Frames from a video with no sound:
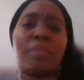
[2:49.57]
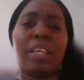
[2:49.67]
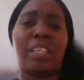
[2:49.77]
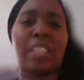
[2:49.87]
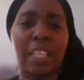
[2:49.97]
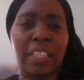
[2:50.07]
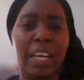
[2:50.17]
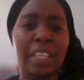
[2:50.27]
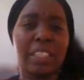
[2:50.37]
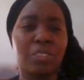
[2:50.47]
that
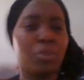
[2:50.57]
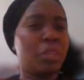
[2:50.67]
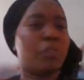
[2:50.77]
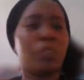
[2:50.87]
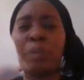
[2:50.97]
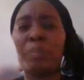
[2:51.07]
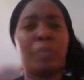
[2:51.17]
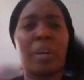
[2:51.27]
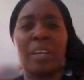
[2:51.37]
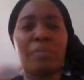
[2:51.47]
night. You know, if you've been
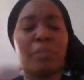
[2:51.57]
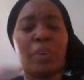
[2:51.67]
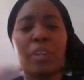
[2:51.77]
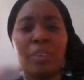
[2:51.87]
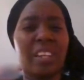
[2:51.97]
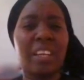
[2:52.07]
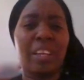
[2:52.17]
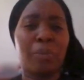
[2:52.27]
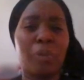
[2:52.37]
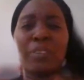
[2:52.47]
preparing for a,
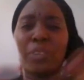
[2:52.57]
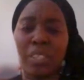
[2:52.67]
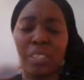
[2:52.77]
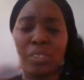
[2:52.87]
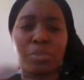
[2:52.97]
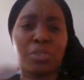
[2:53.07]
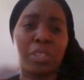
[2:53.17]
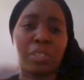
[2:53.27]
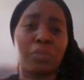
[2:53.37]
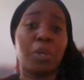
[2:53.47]
a while, nothing too
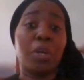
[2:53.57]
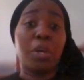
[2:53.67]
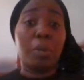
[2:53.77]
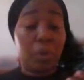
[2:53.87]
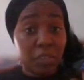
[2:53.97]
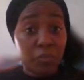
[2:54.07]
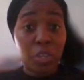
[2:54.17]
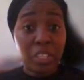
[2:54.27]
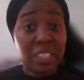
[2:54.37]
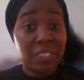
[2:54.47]
stressful. But if
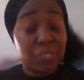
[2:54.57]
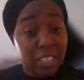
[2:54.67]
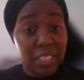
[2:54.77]
you're still reading,